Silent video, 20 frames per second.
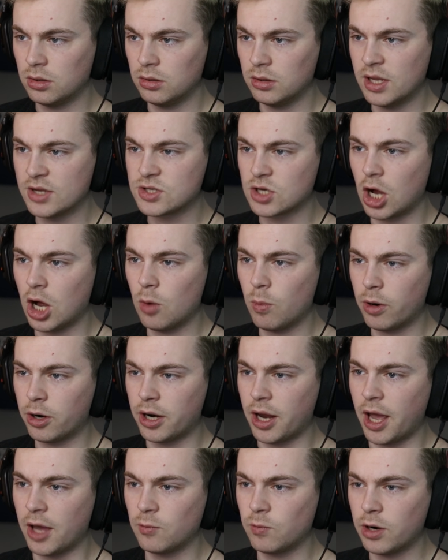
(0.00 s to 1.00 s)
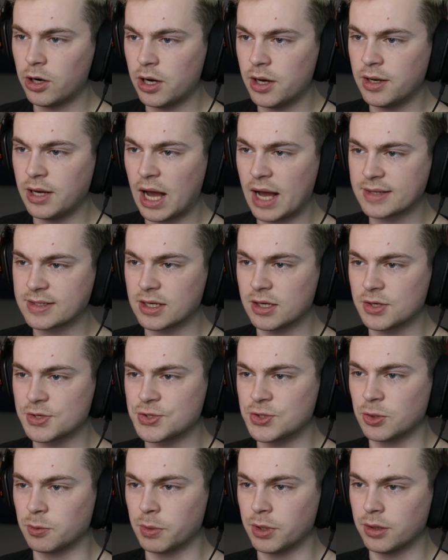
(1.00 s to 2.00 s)
Let's all wear headwear and not tell
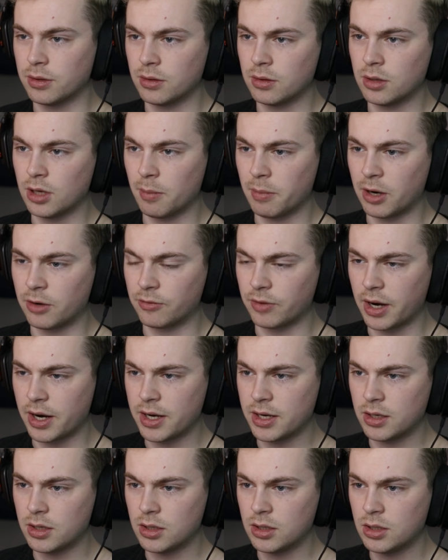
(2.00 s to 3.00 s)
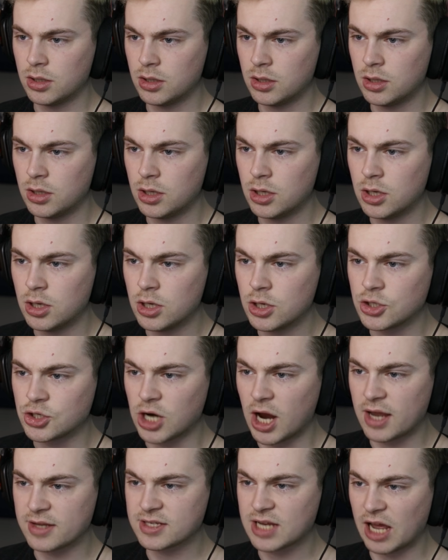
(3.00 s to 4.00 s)
Seungmin. Am I right?
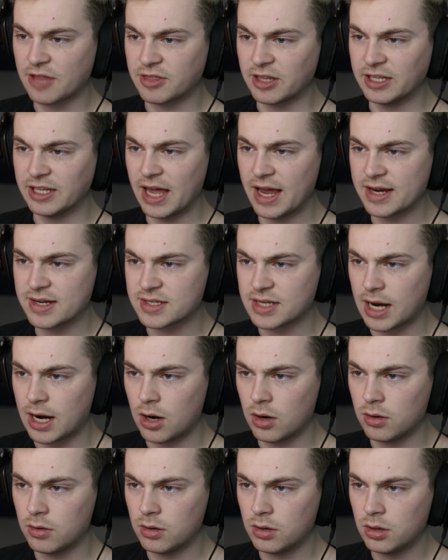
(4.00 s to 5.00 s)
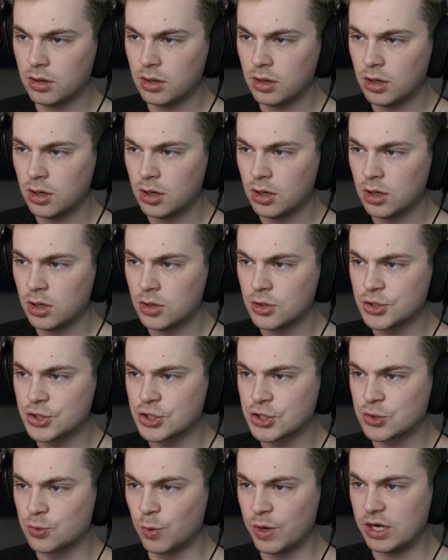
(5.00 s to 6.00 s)
Chan's got the legs out.
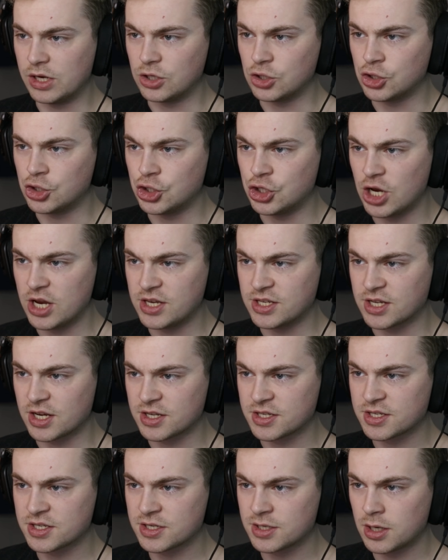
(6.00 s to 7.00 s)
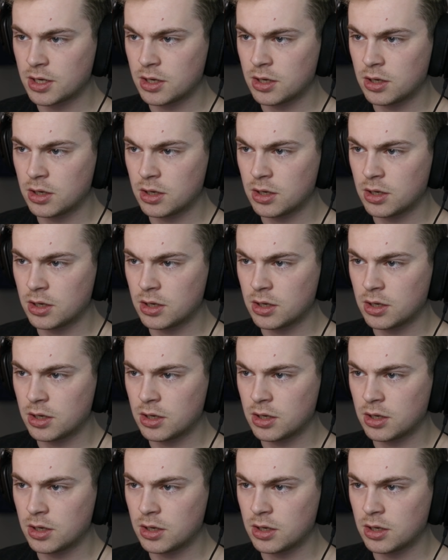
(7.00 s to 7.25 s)
Sweet Jesus.